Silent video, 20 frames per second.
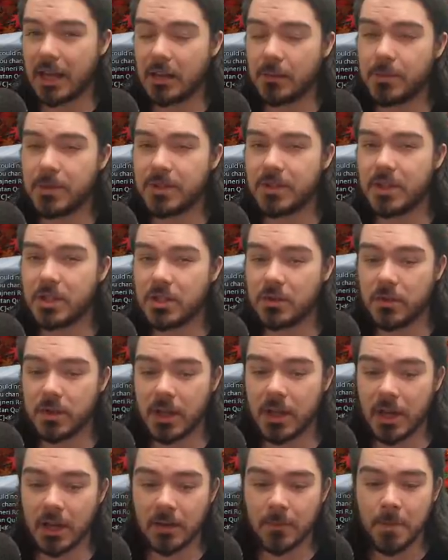position for
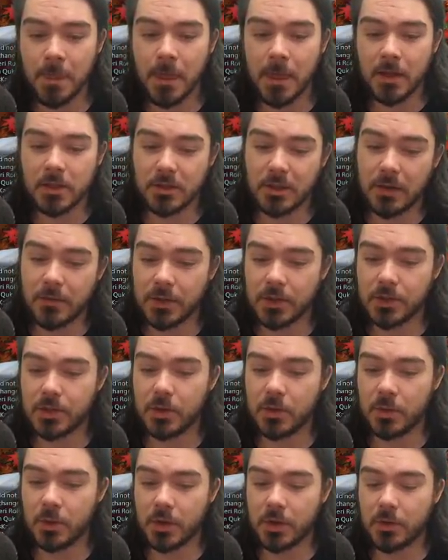that, so having
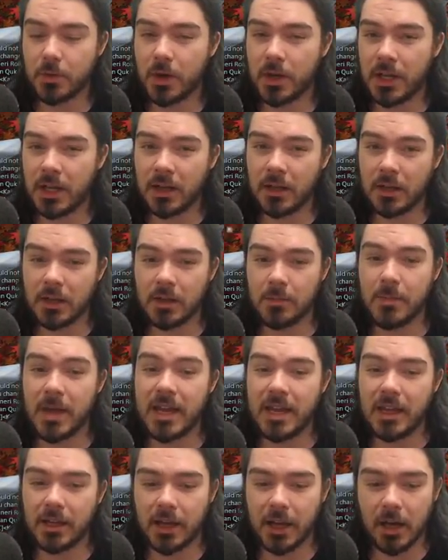True North running can
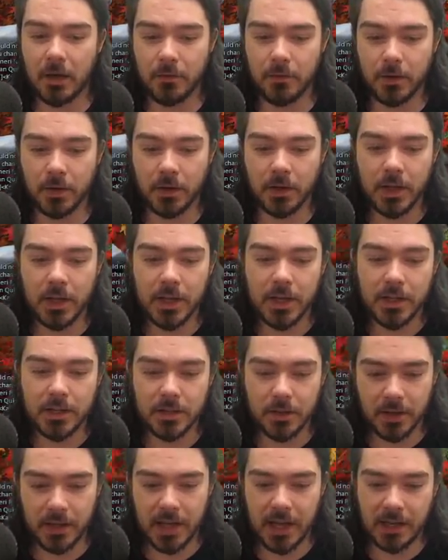make it helpful.
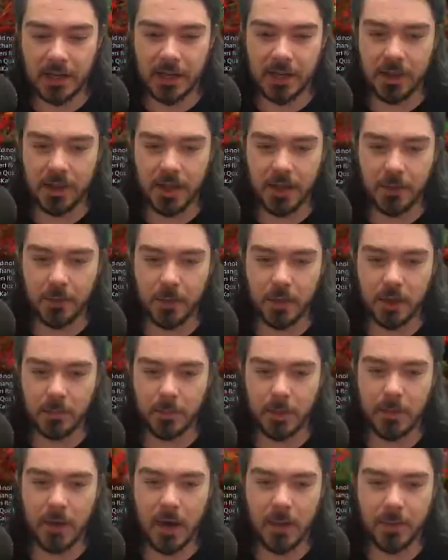So again, in theory, you could
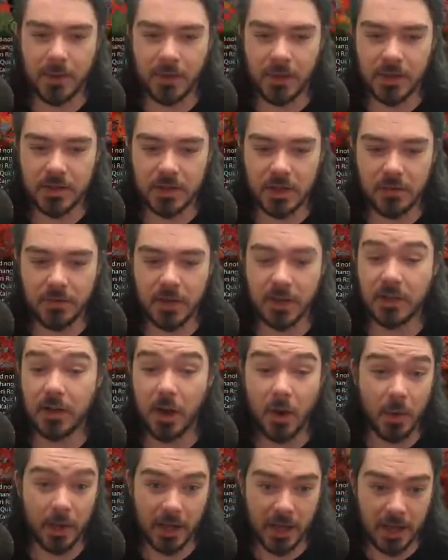be popping this stuff and
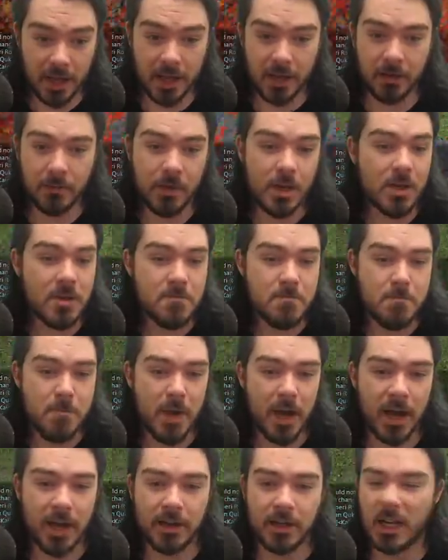going in,
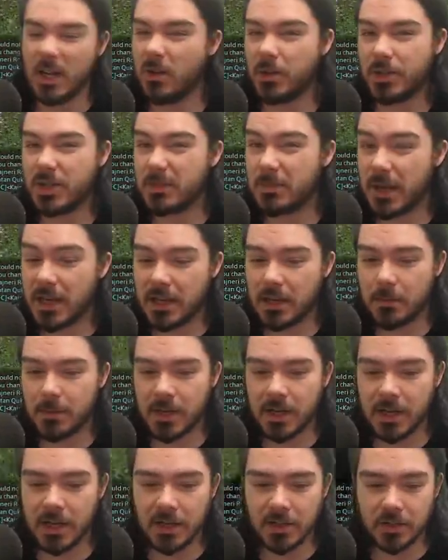and it'll just make it a
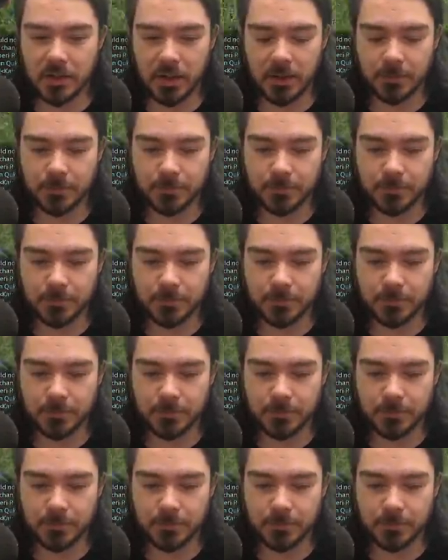bit easier.